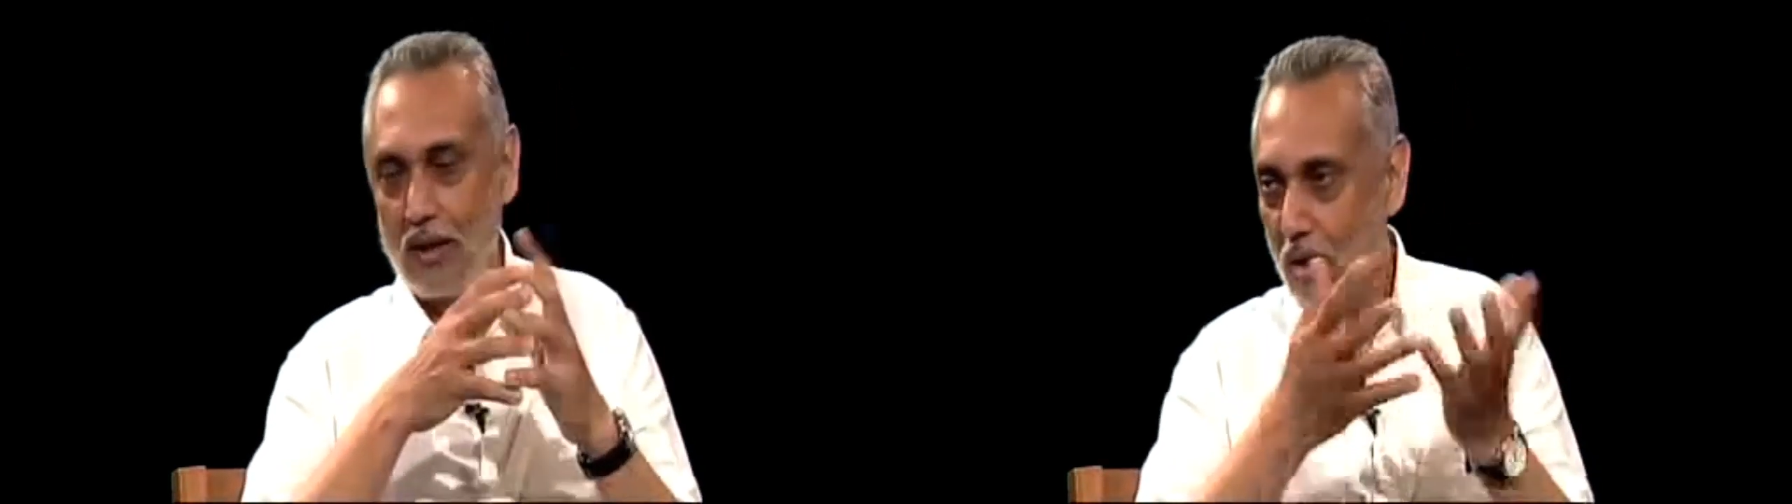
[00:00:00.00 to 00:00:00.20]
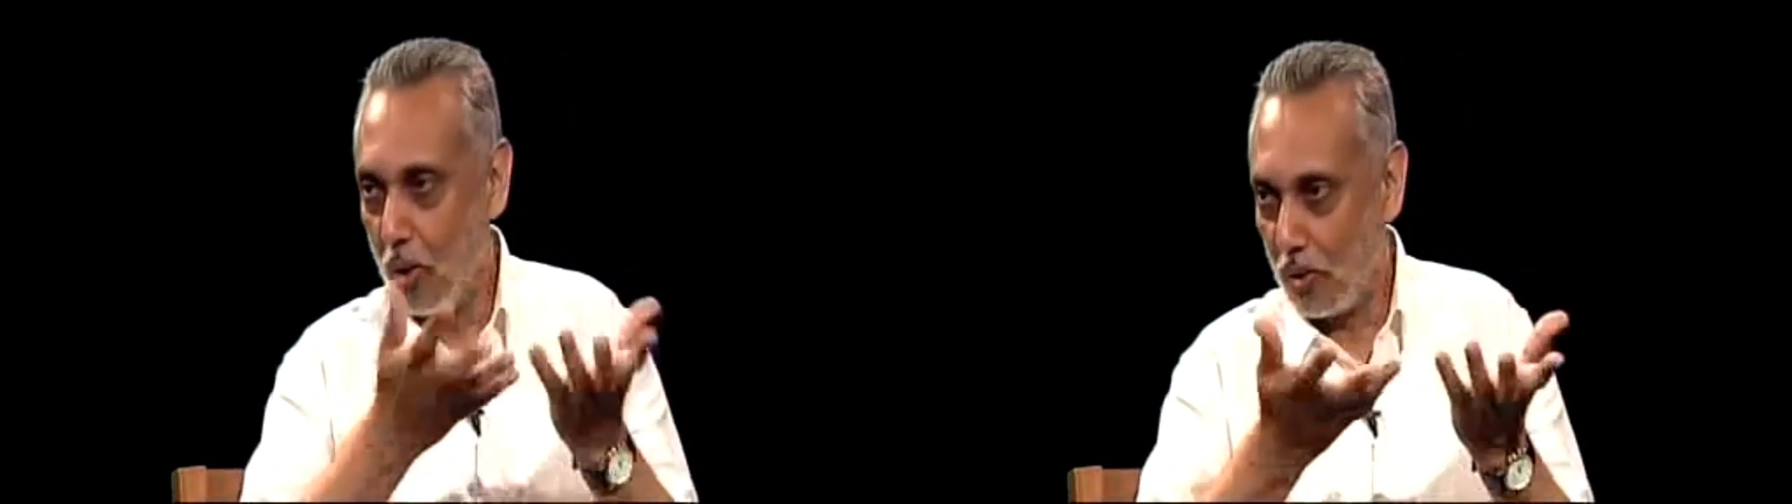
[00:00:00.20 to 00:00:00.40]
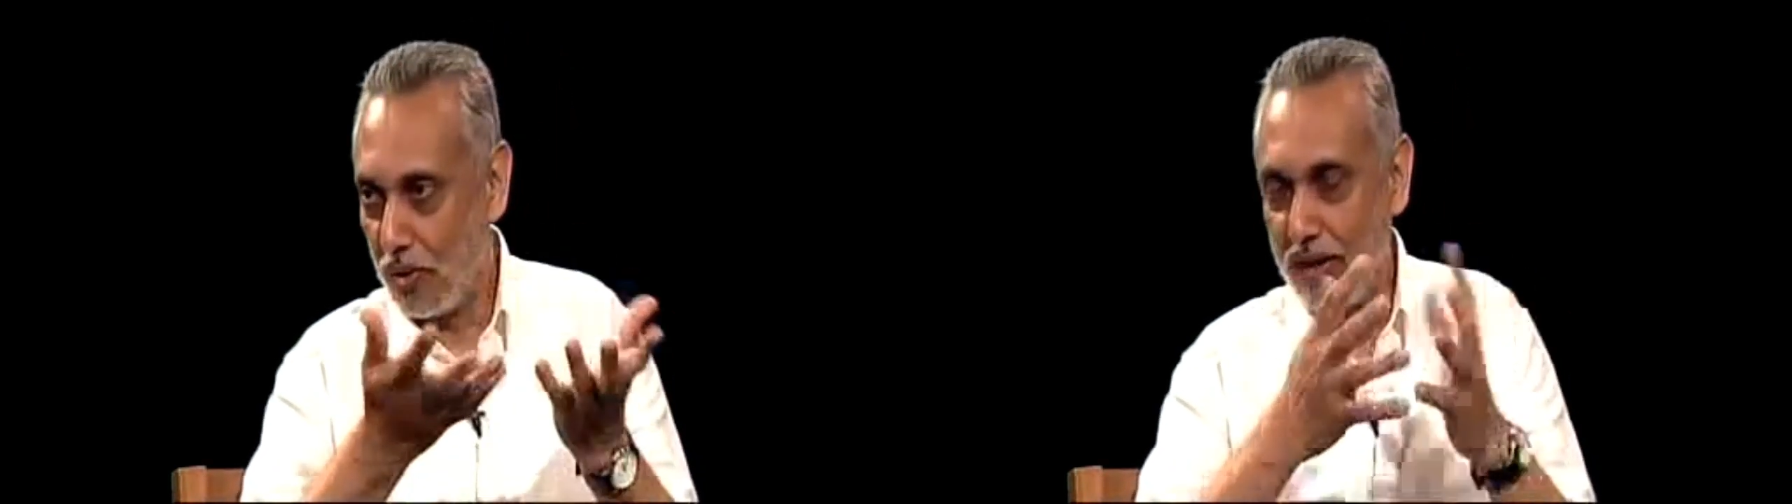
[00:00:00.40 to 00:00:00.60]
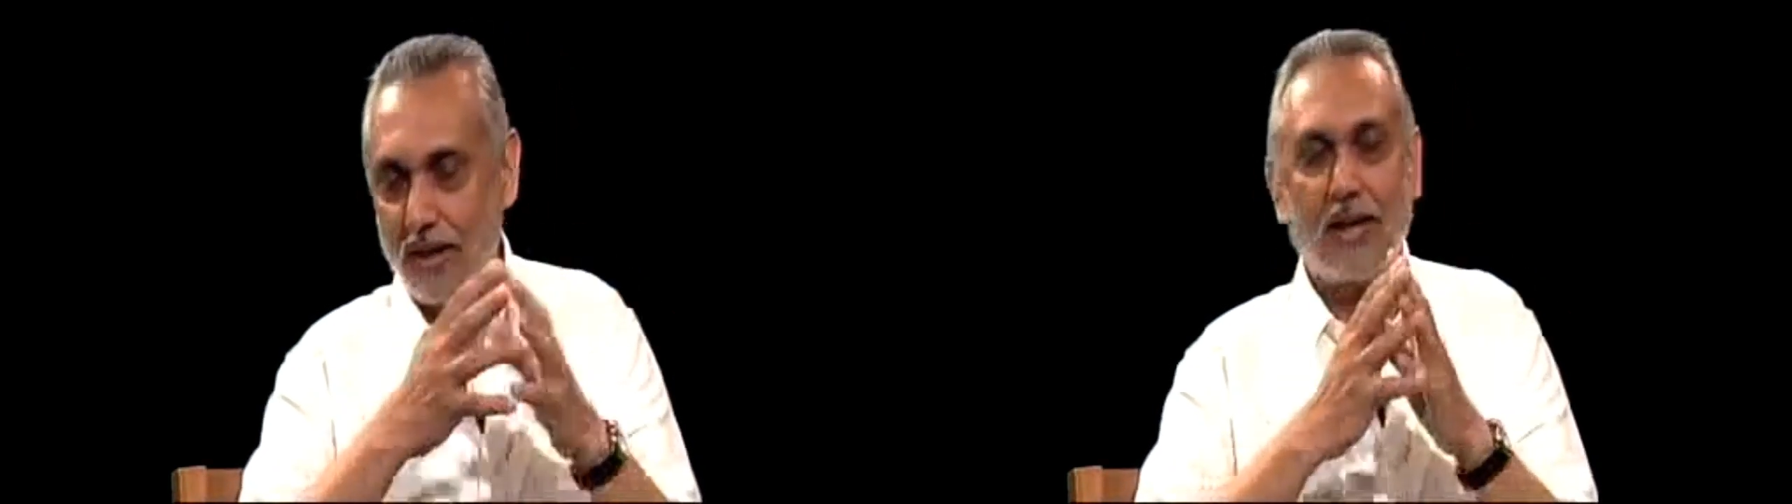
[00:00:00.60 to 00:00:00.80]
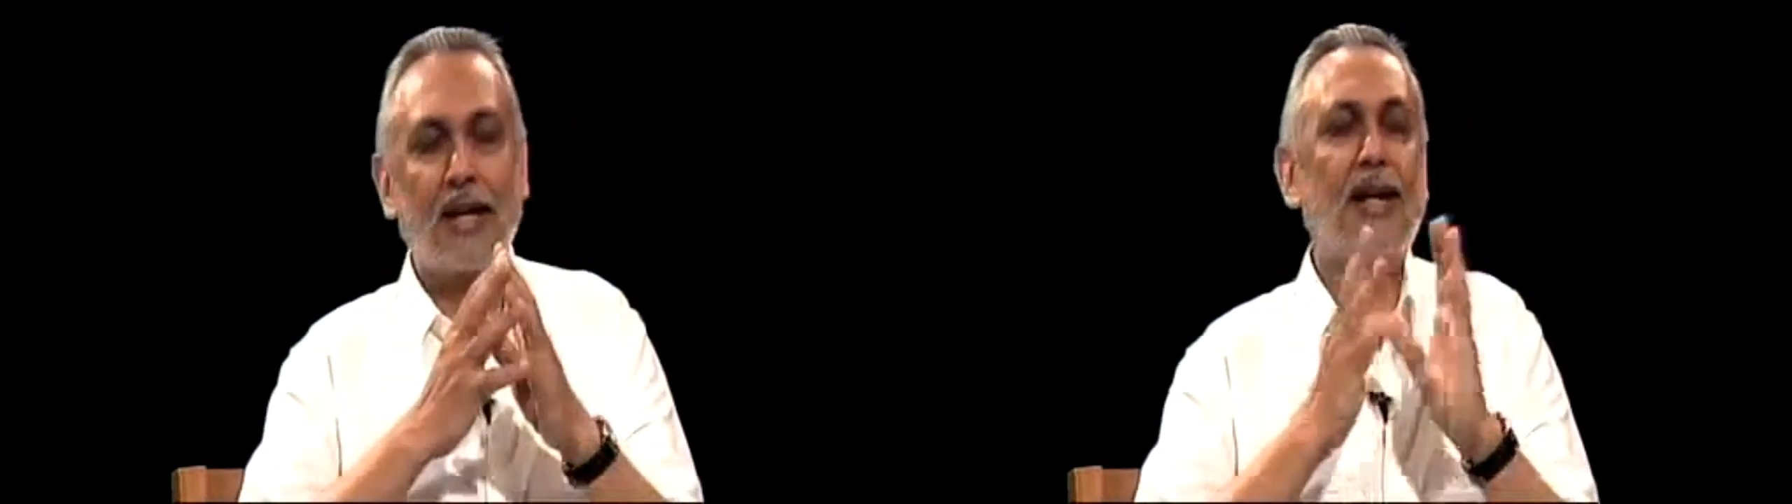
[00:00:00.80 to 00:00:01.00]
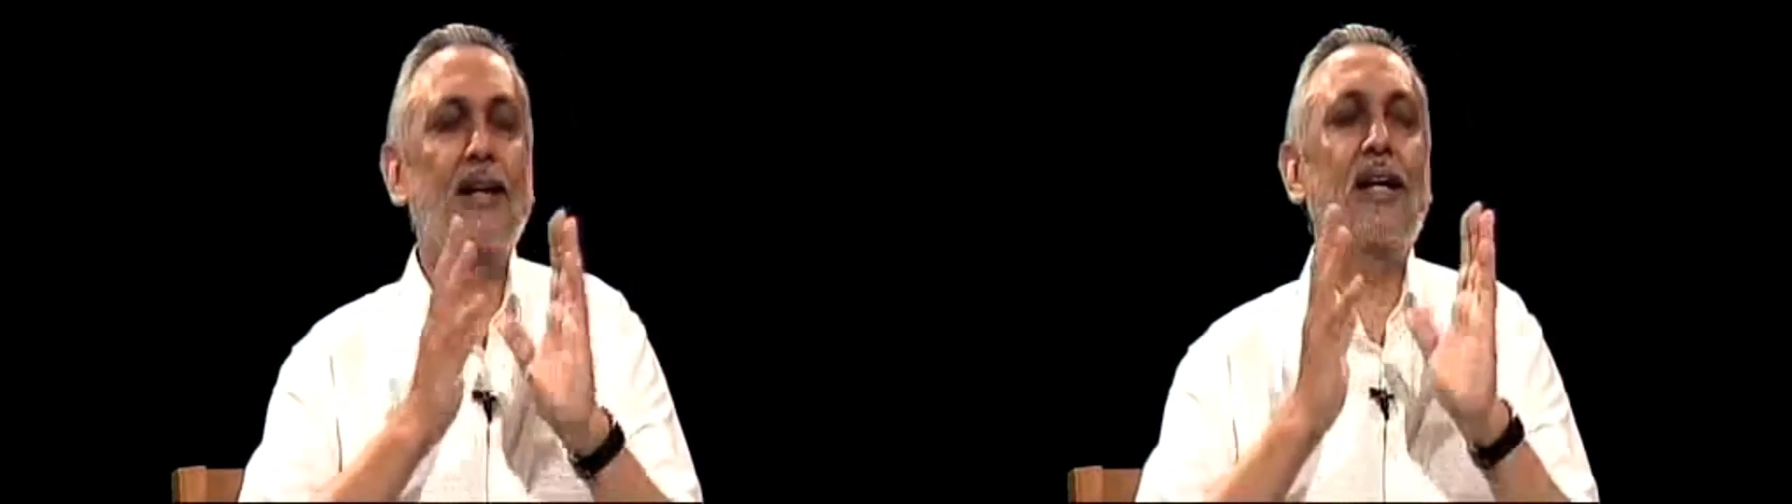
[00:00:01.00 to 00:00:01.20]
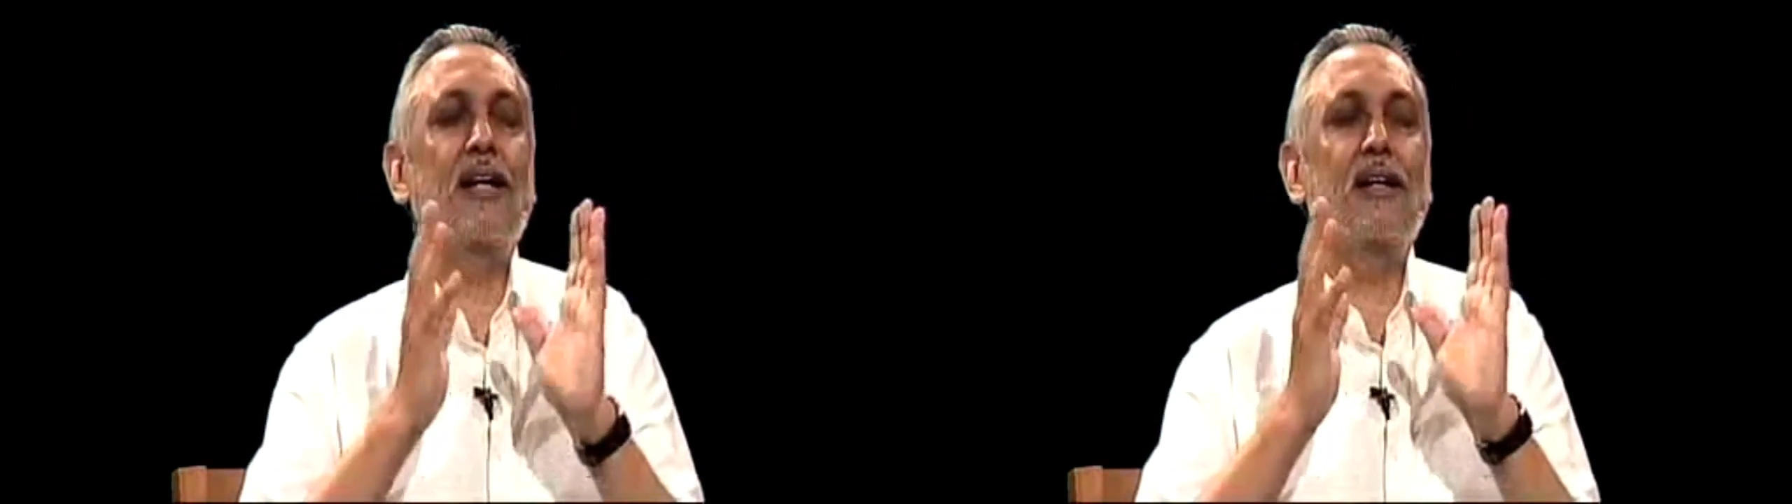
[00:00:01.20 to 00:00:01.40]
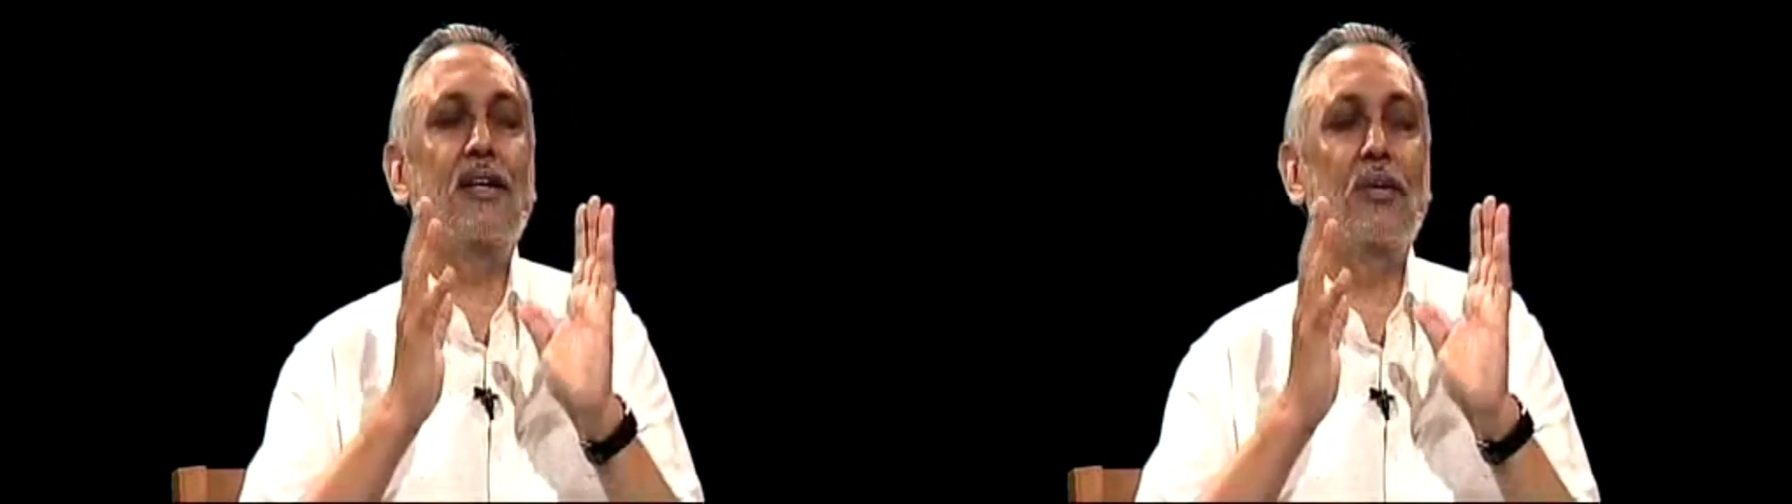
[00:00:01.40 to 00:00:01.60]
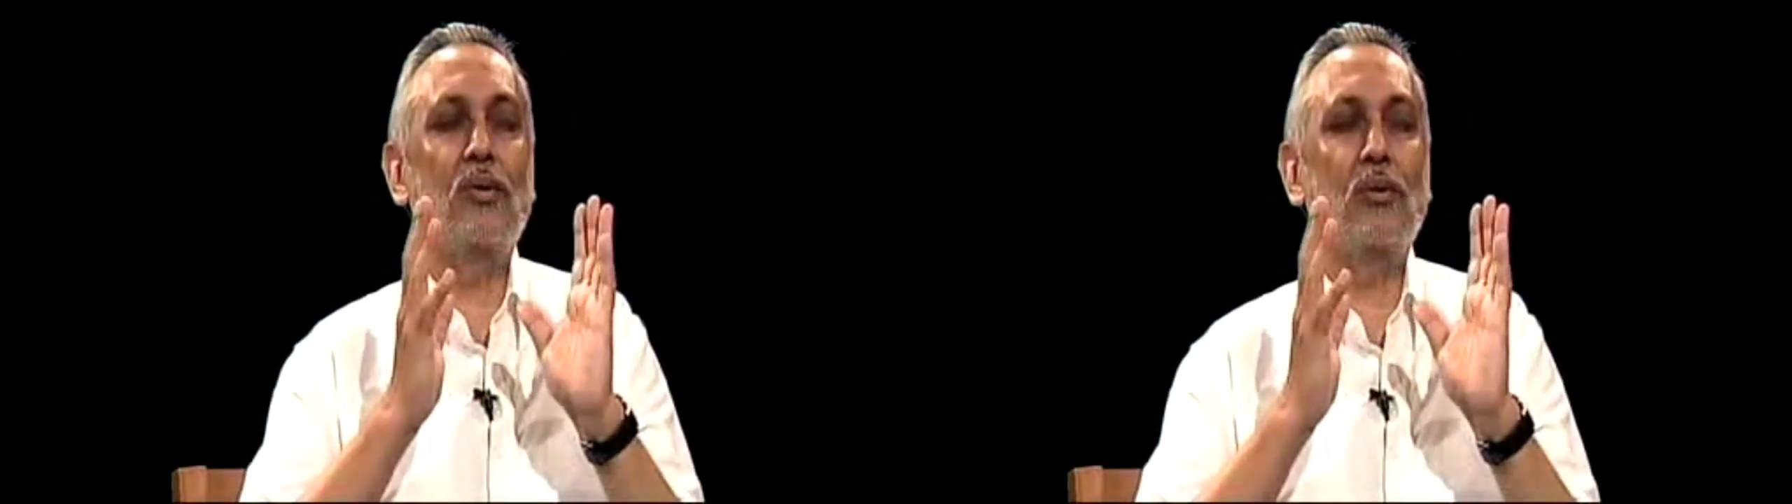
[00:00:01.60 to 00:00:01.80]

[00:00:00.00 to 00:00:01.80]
alone, and then